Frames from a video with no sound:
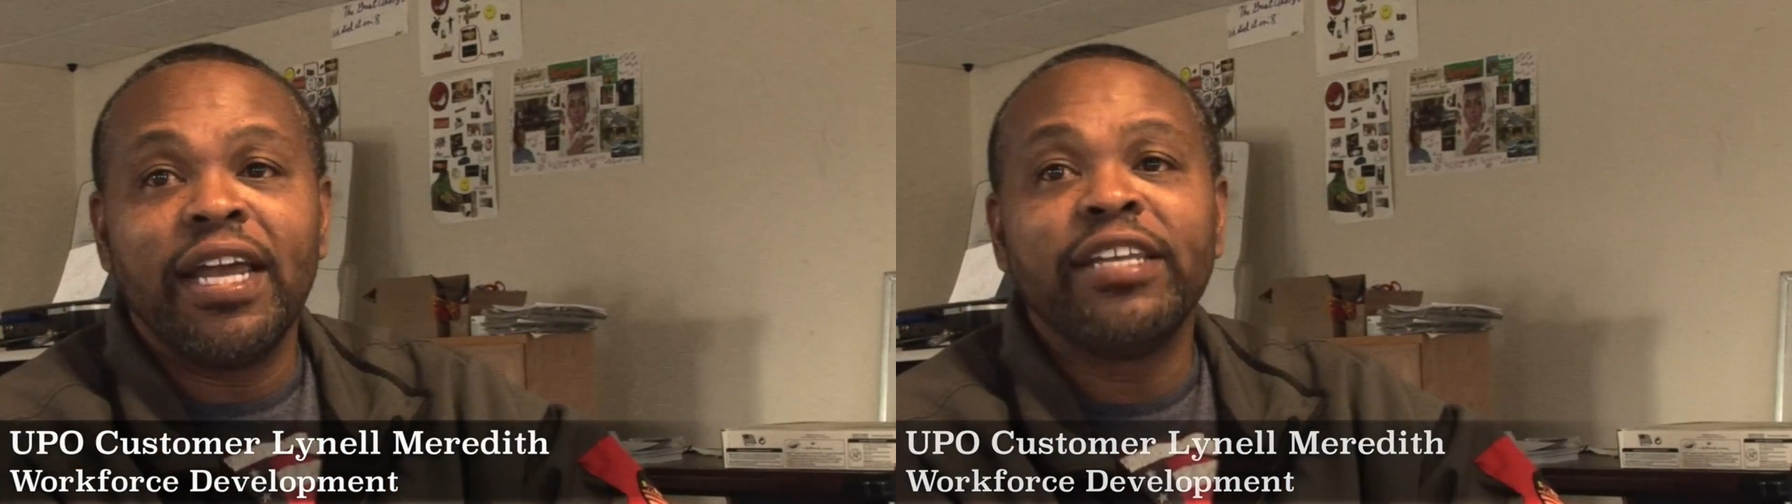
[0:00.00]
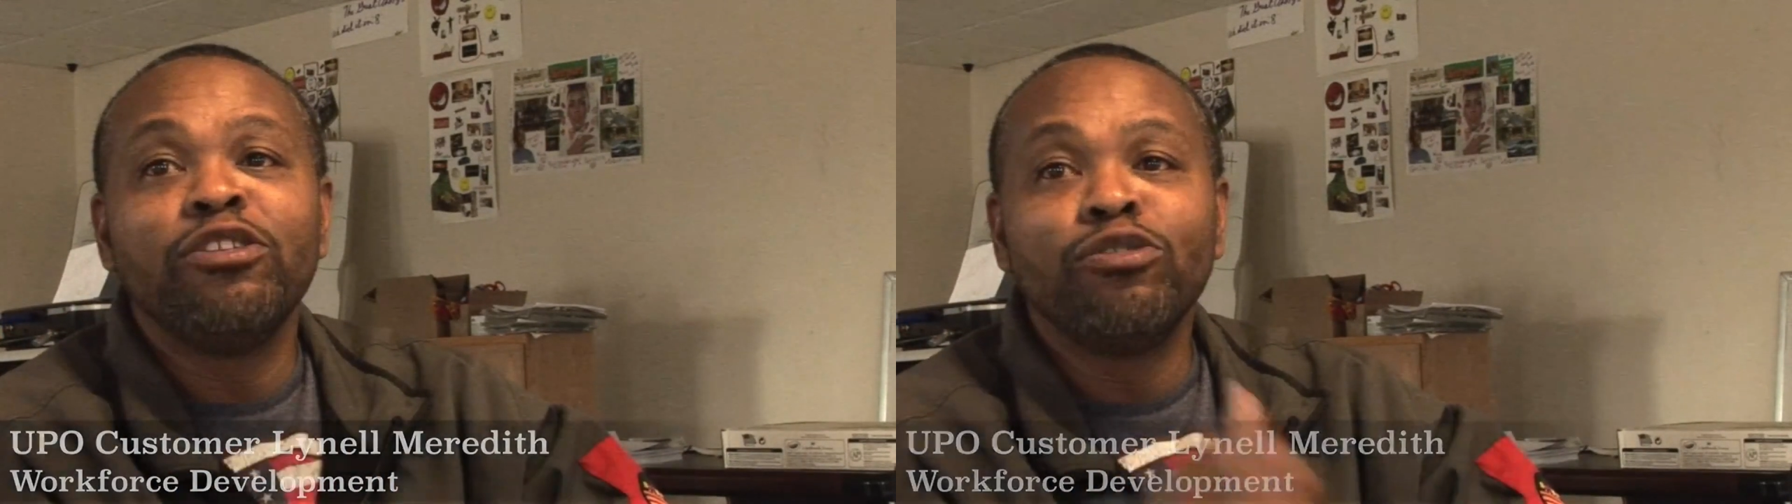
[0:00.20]

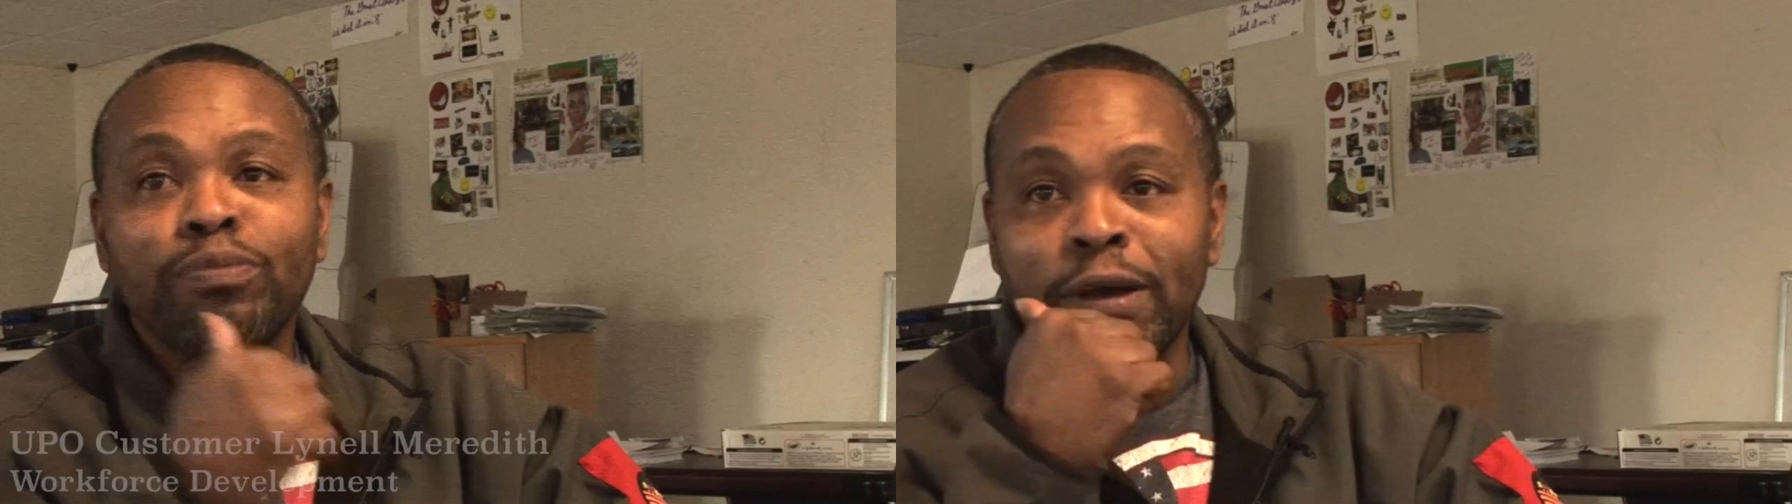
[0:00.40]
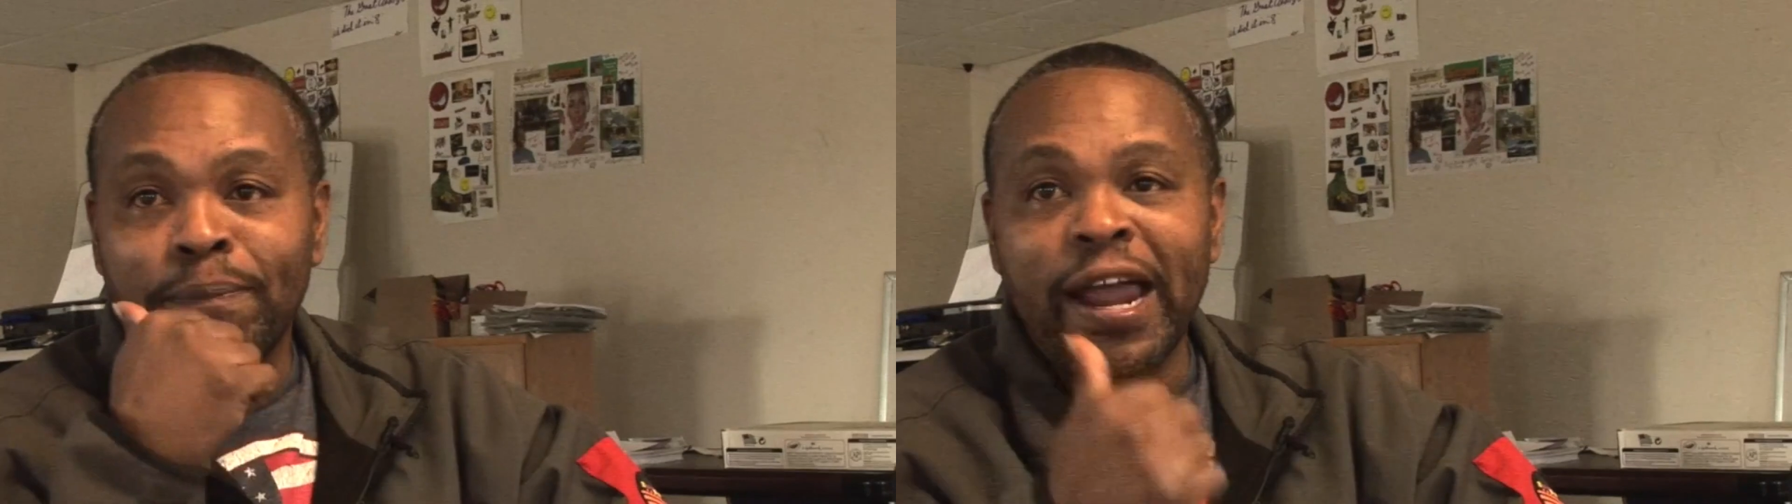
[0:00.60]
and you
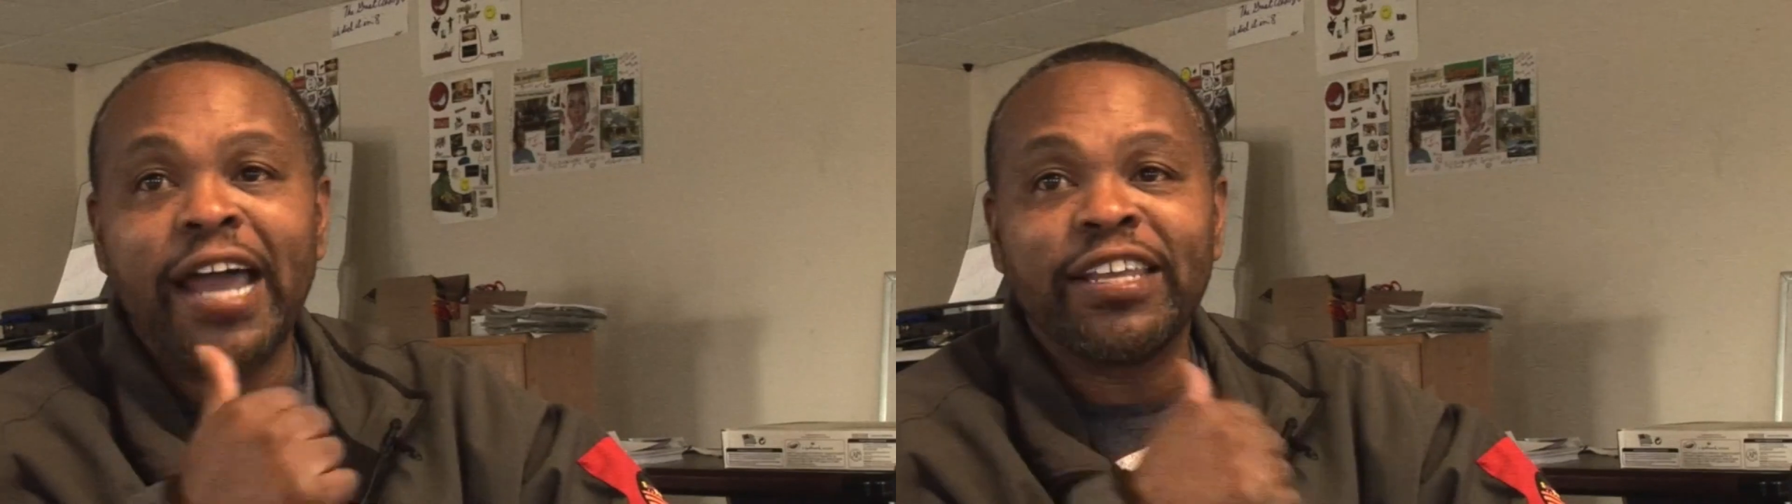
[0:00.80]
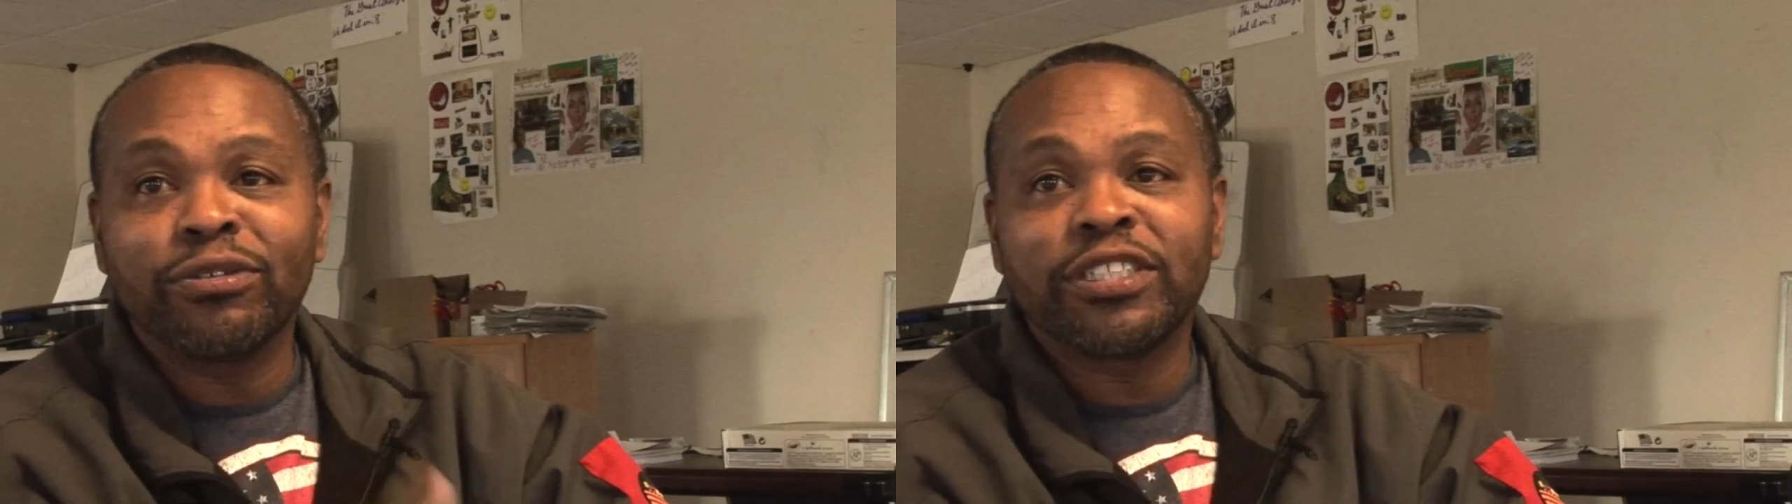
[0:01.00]

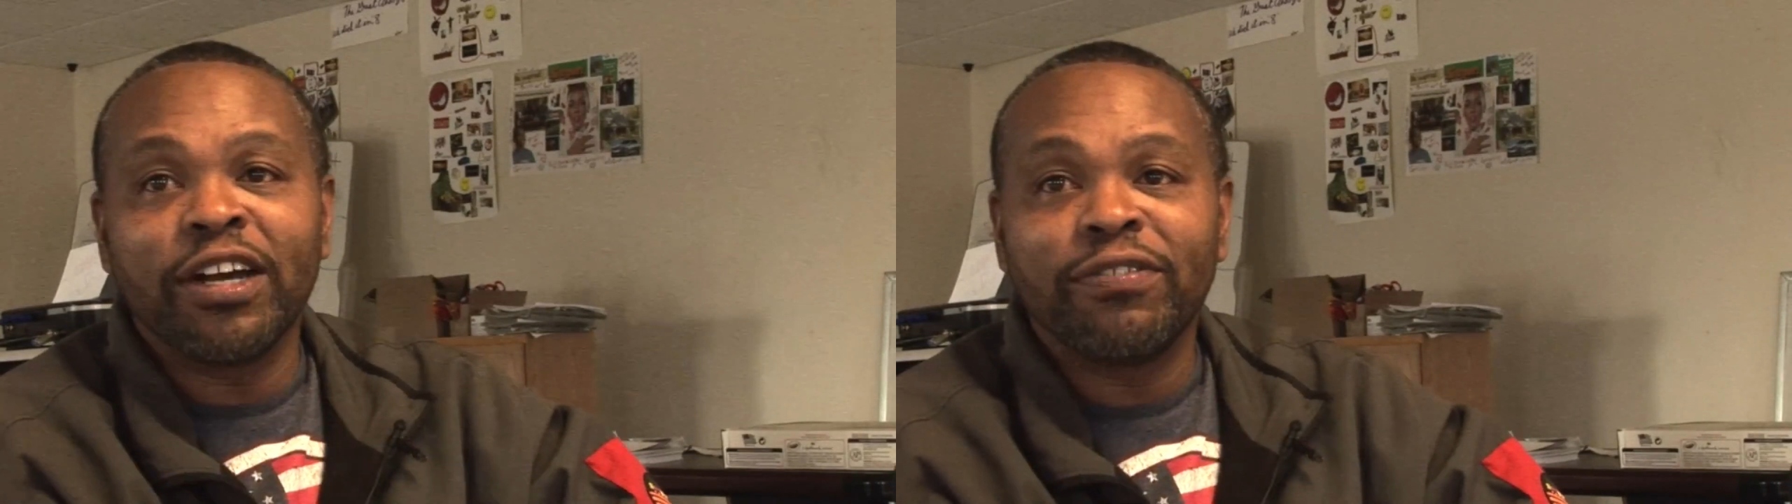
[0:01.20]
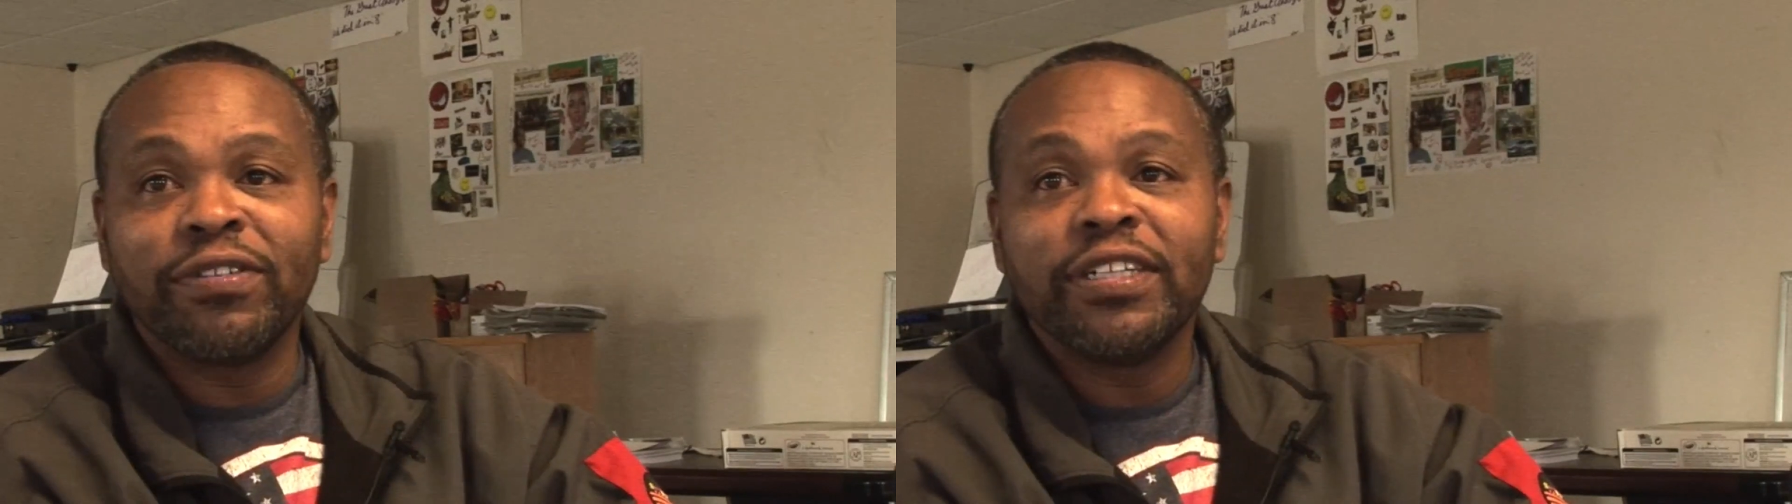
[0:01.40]
apply yourself,